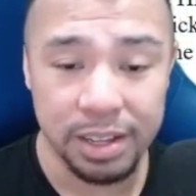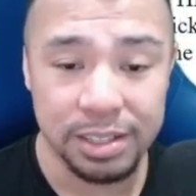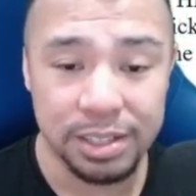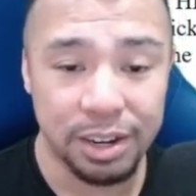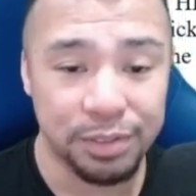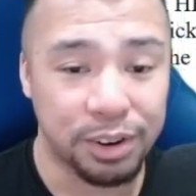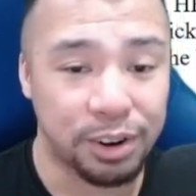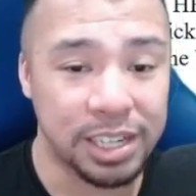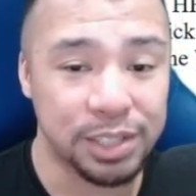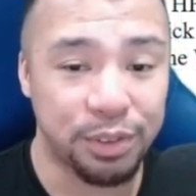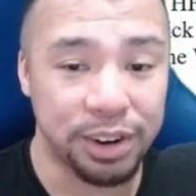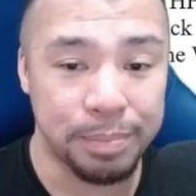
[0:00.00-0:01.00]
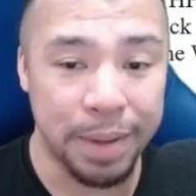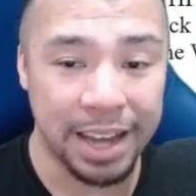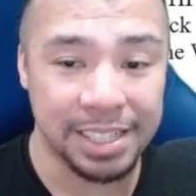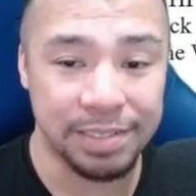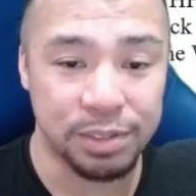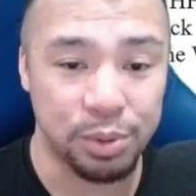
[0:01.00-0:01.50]
so of course, for the
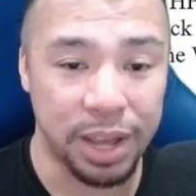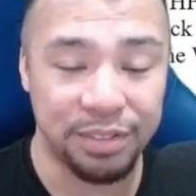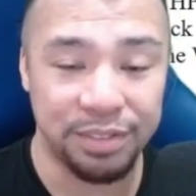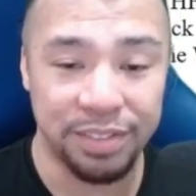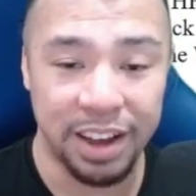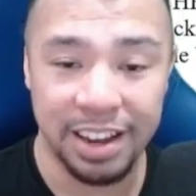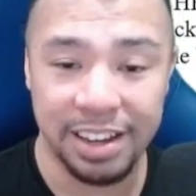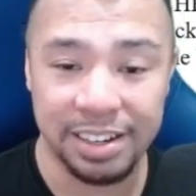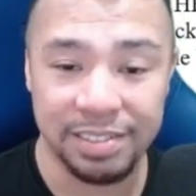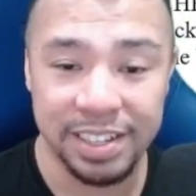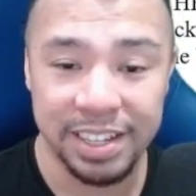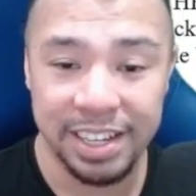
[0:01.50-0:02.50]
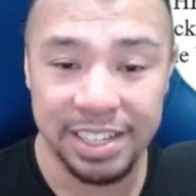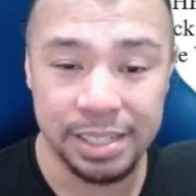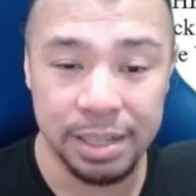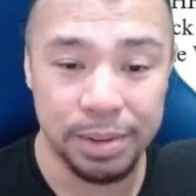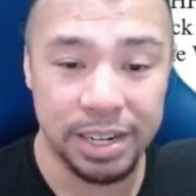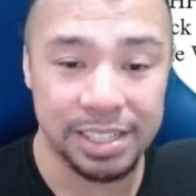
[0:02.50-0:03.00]
passives, we have a lot of
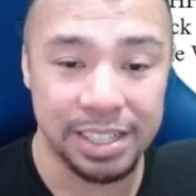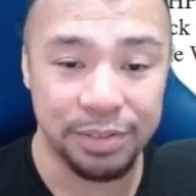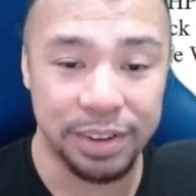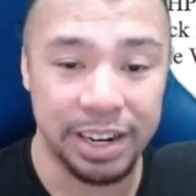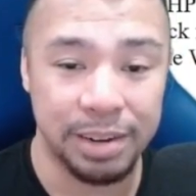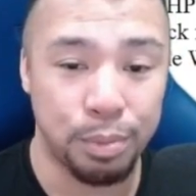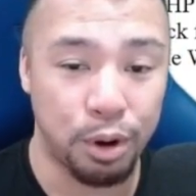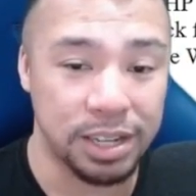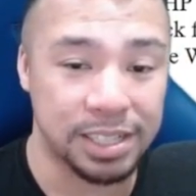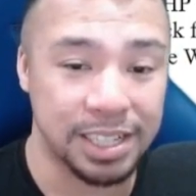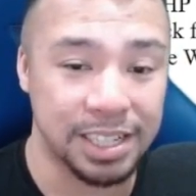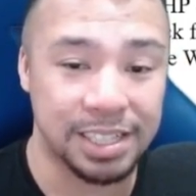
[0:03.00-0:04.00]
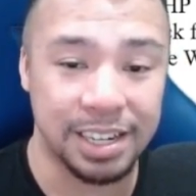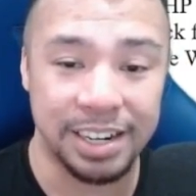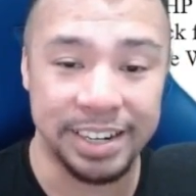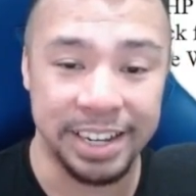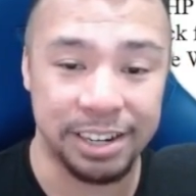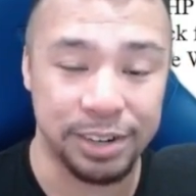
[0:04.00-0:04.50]
similar stuff here. Poisons are
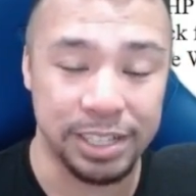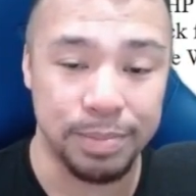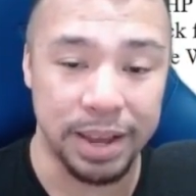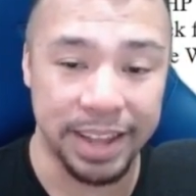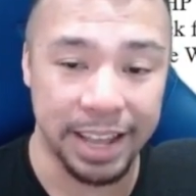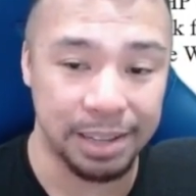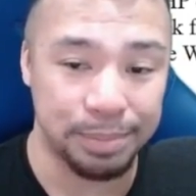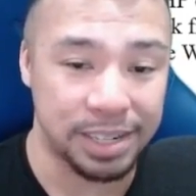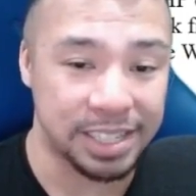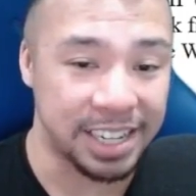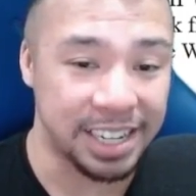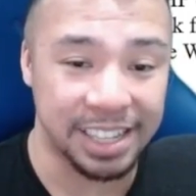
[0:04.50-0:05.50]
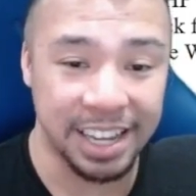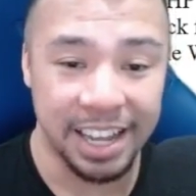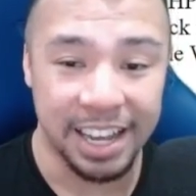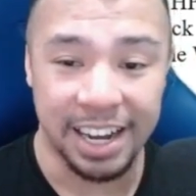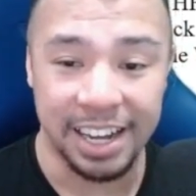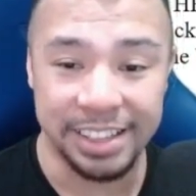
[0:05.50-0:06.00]
decreased by 90%.
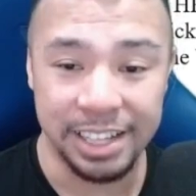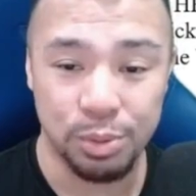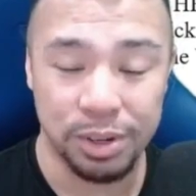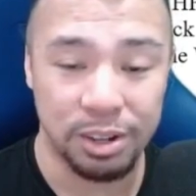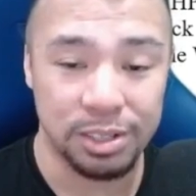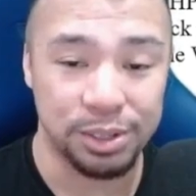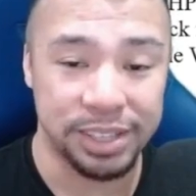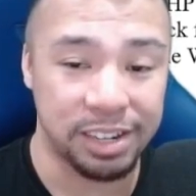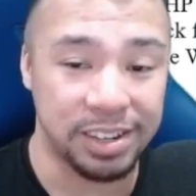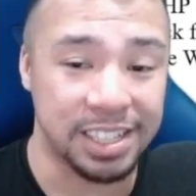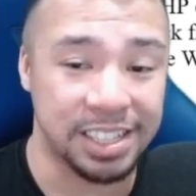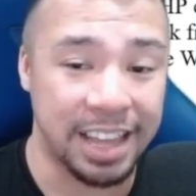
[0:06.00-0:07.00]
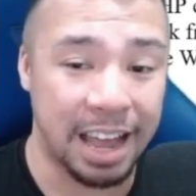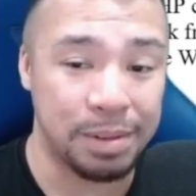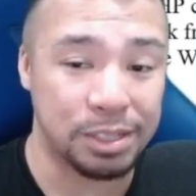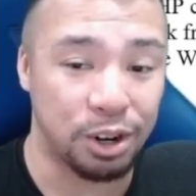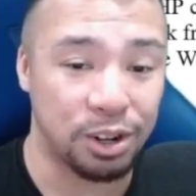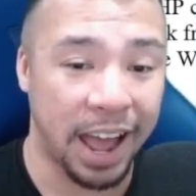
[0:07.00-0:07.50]
Uh, this one also decreases the
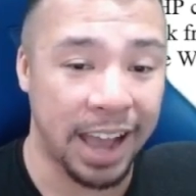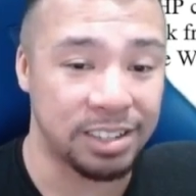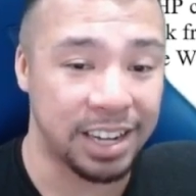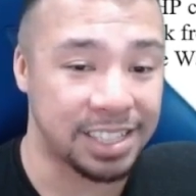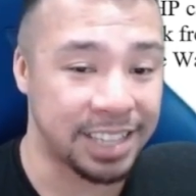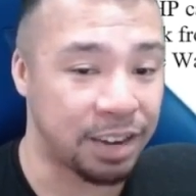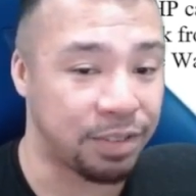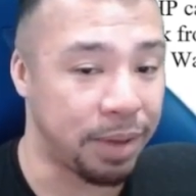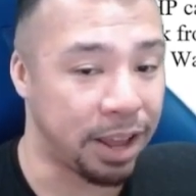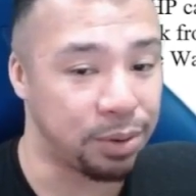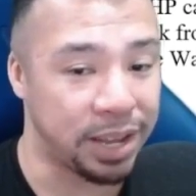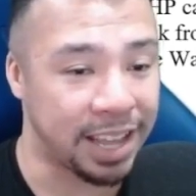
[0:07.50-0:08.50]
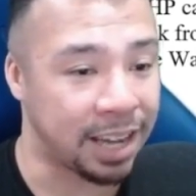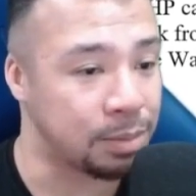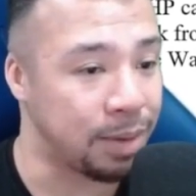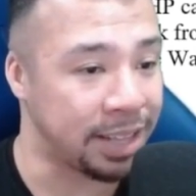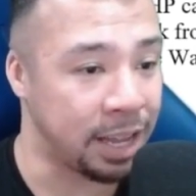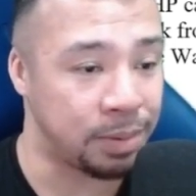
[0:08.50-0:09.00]
damage all Hydra heads take from AoE attacks
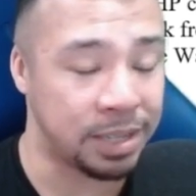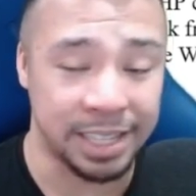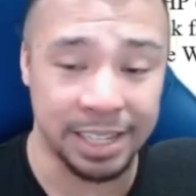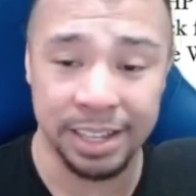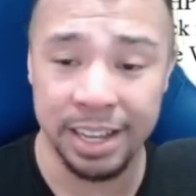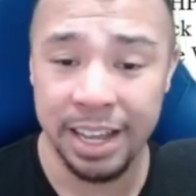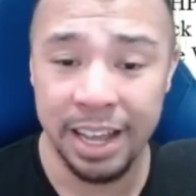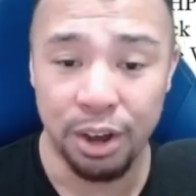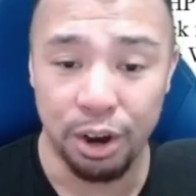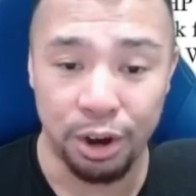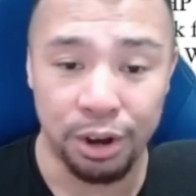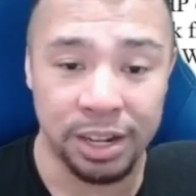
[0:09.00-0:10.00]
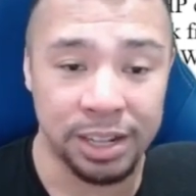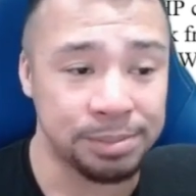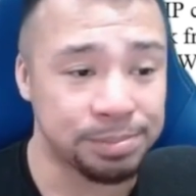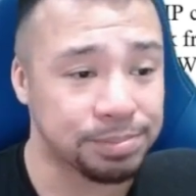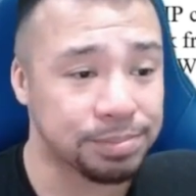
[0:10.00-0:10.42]
by 10%. All,